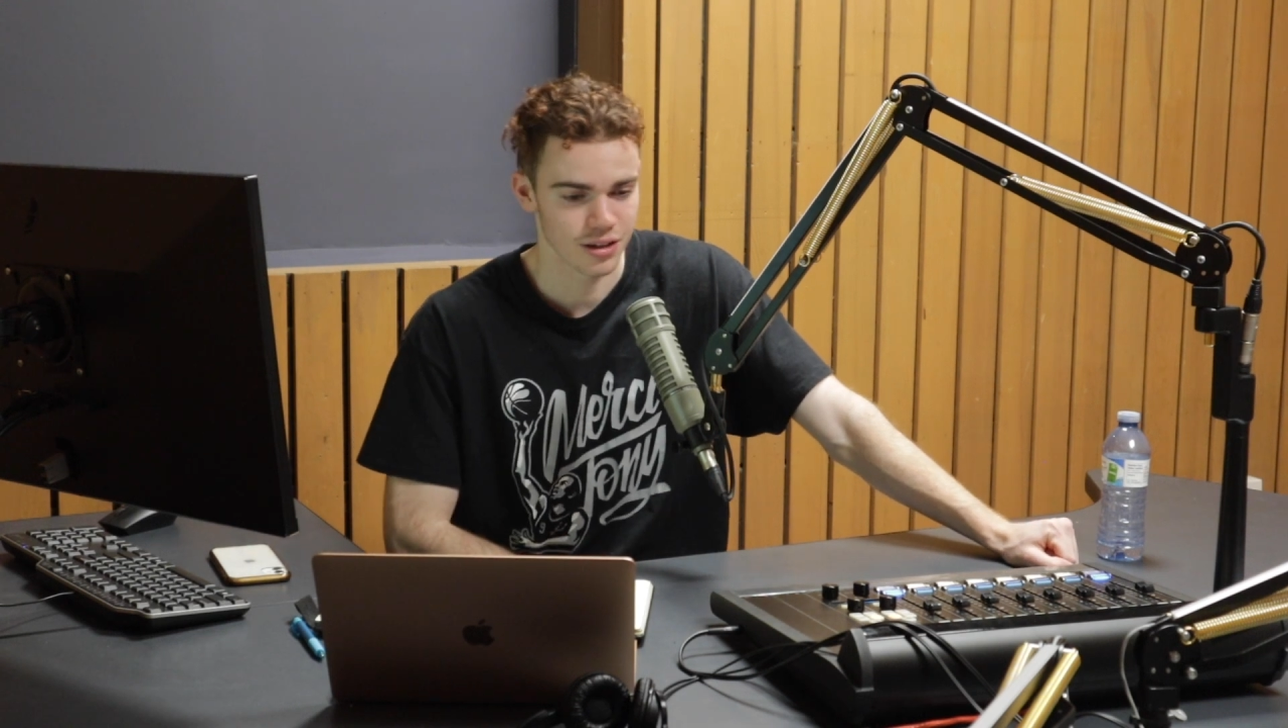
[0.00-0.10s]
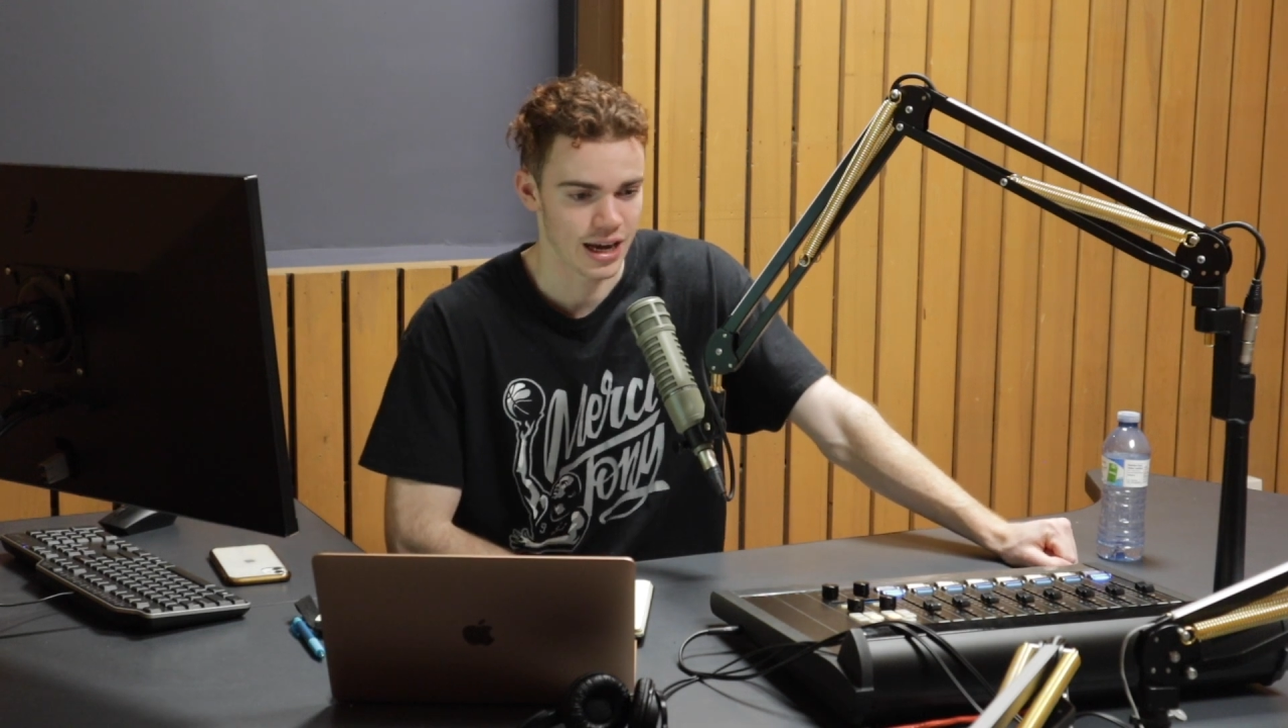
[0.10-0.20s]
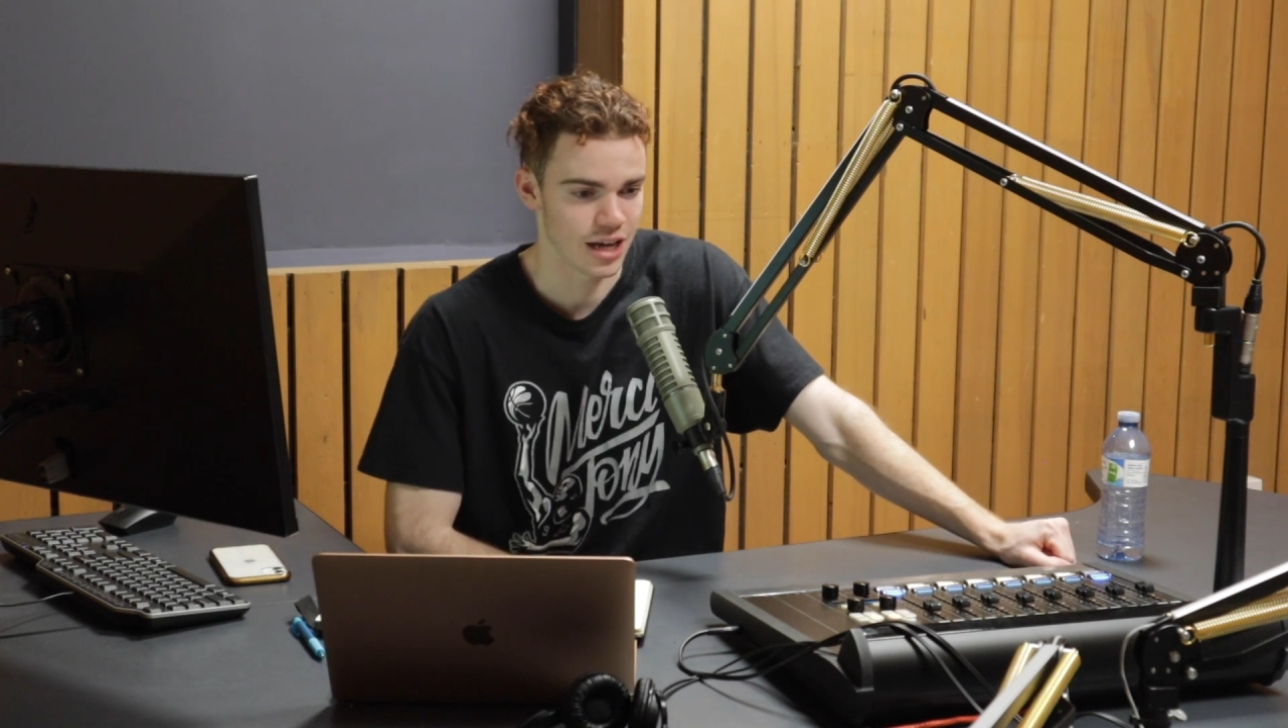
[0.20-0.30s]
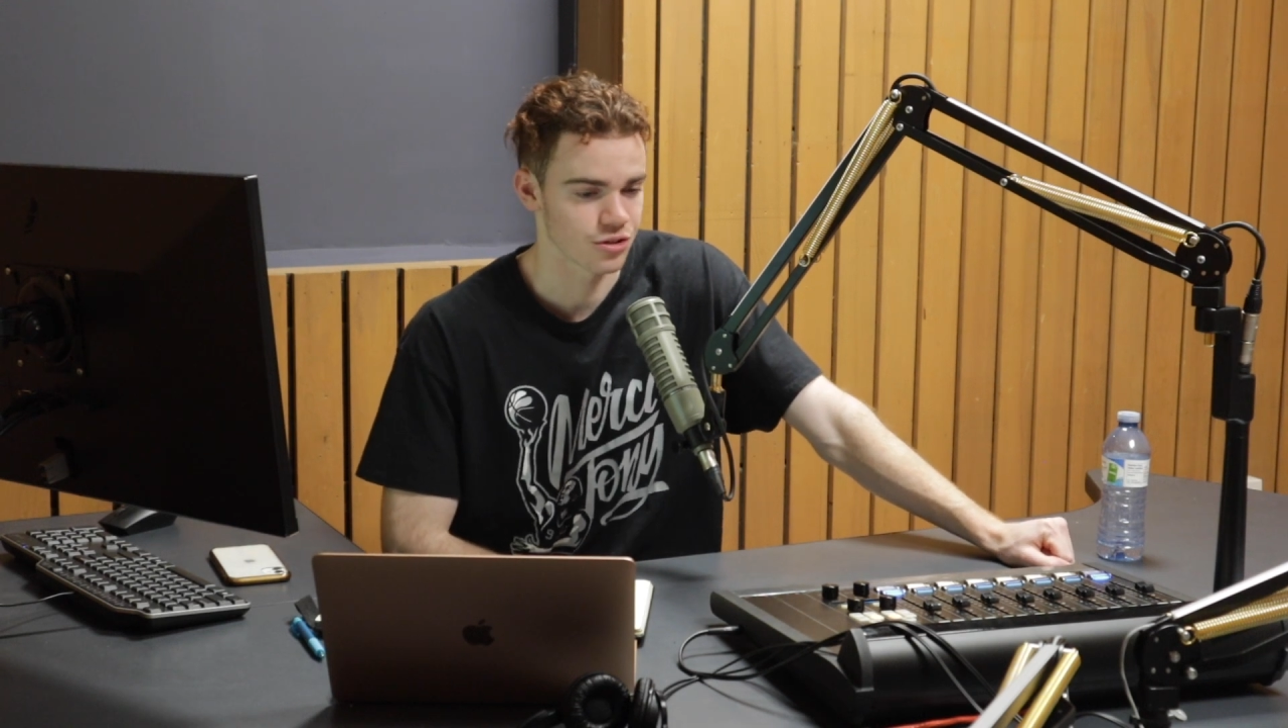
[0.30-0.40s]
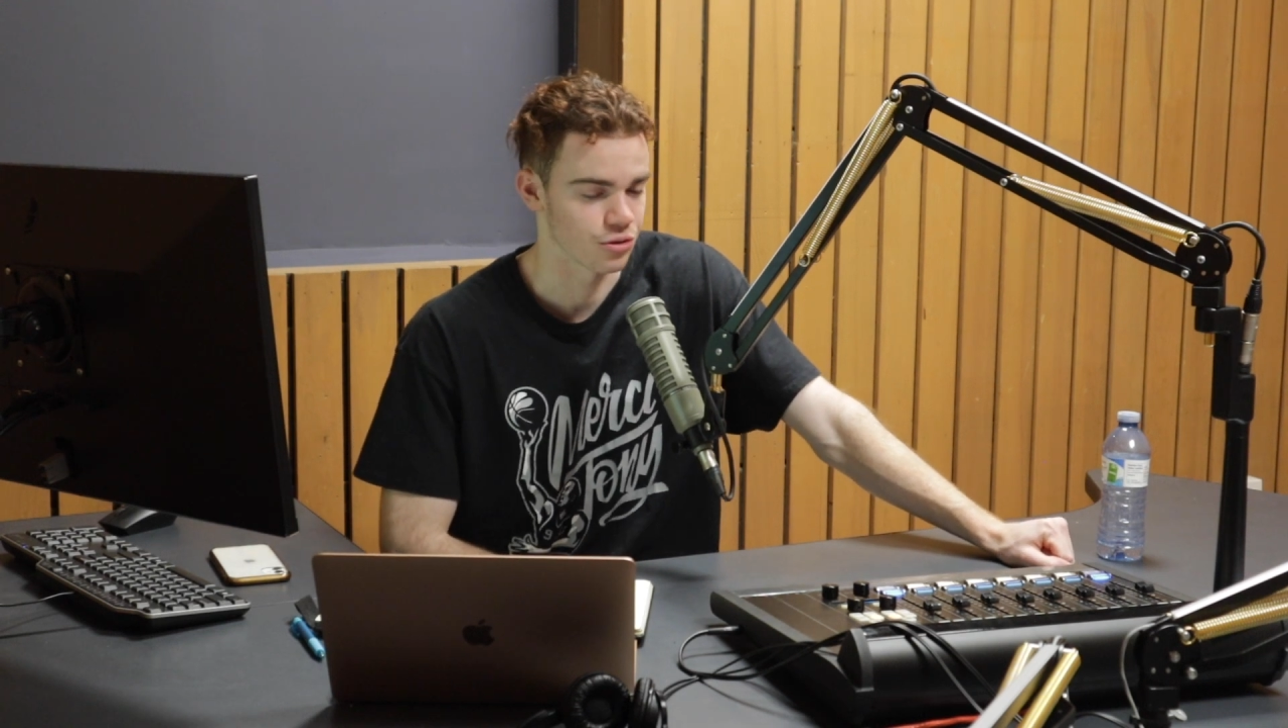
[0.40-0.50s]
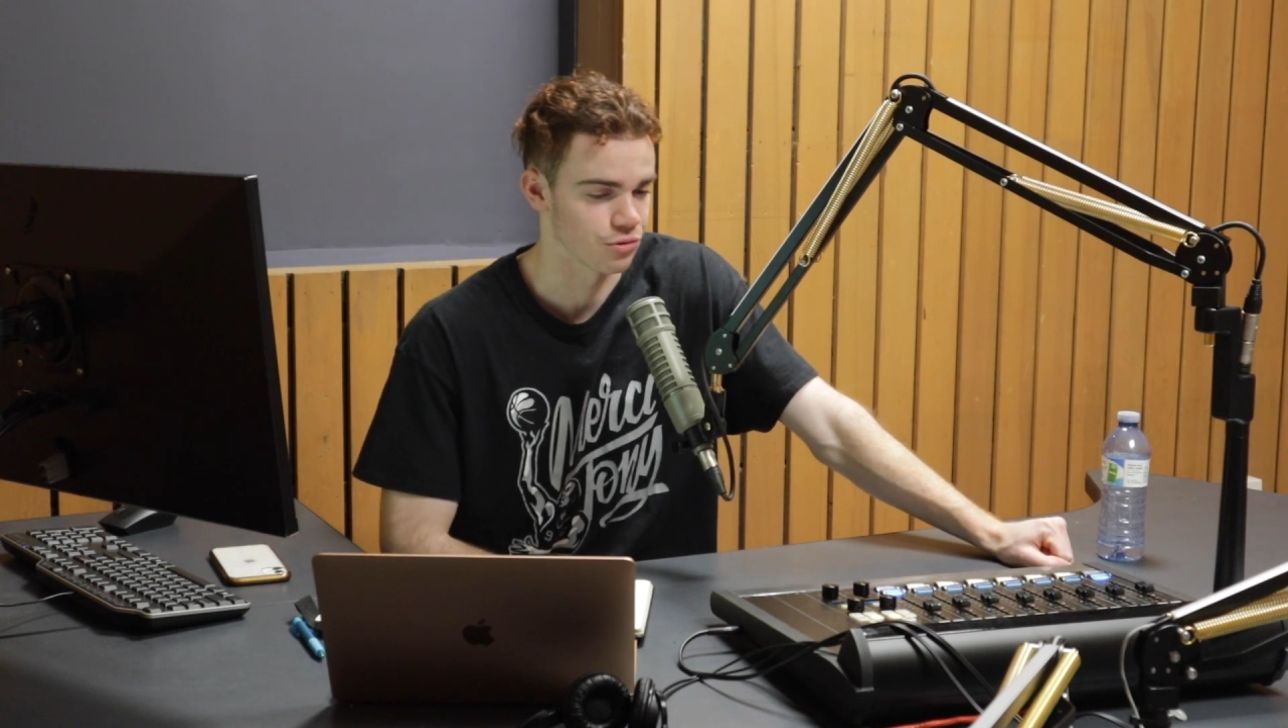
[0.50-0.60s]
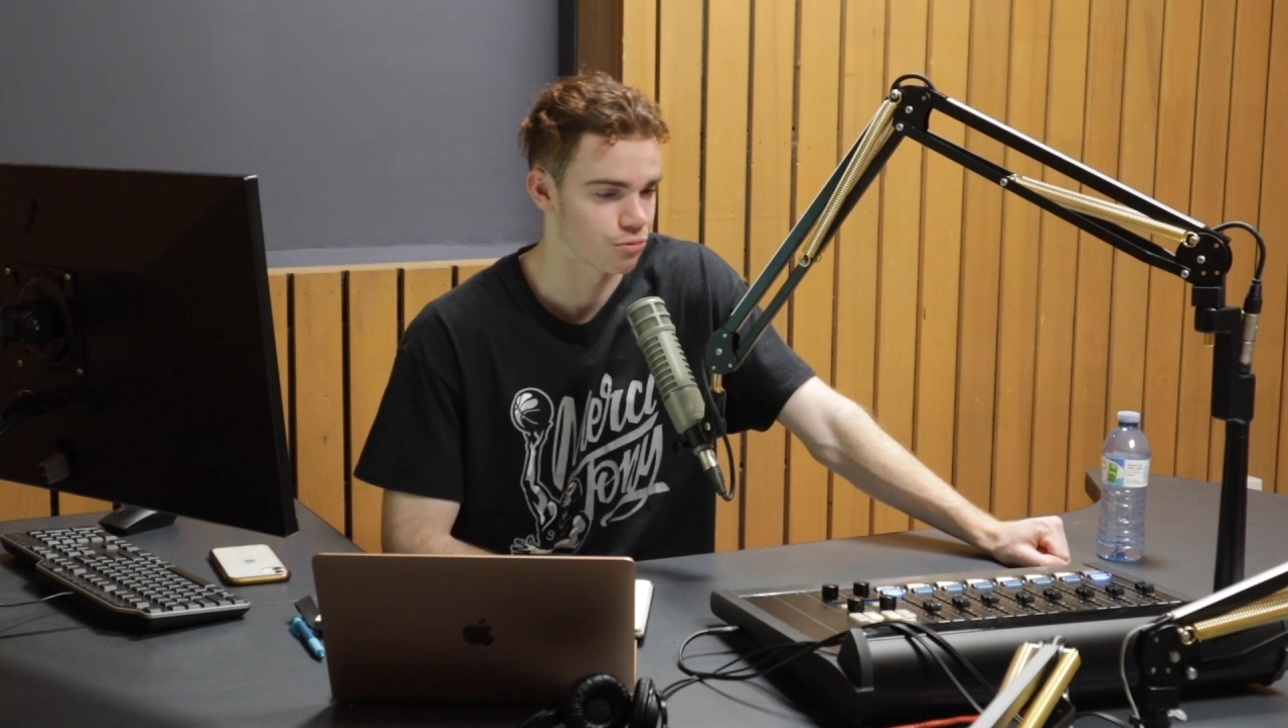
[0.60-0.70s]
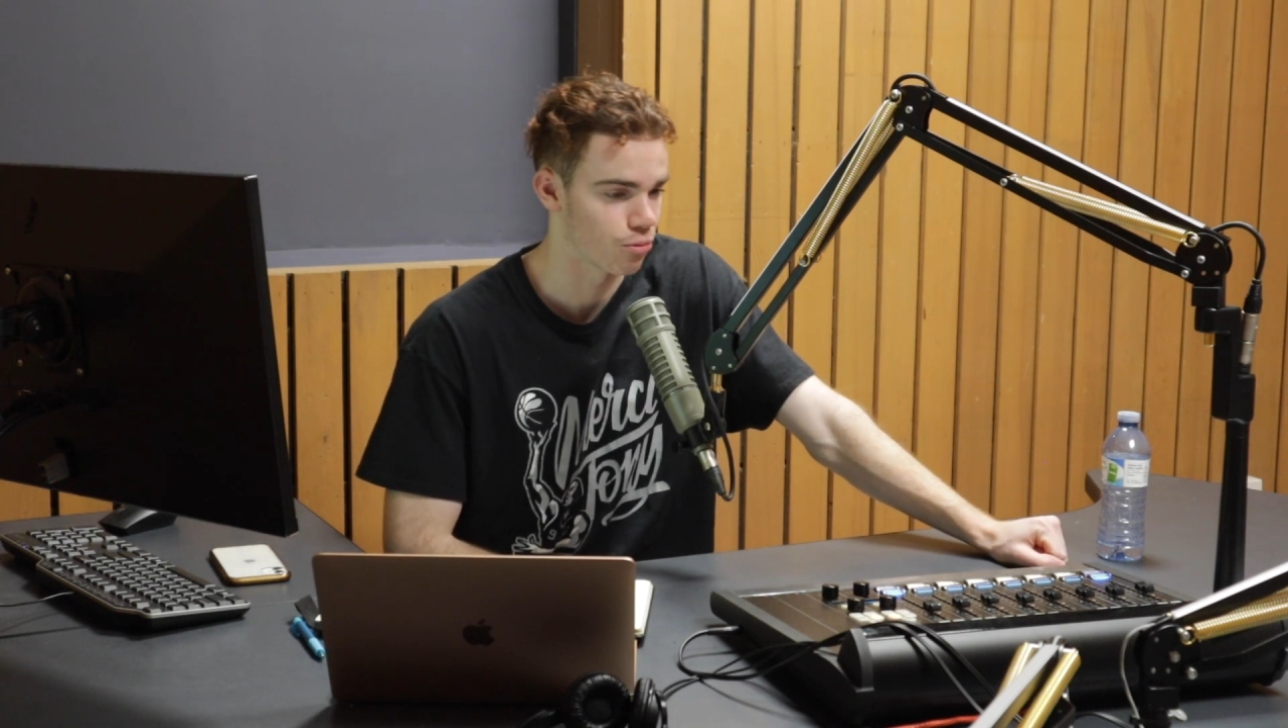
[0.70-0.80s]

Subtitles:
Astros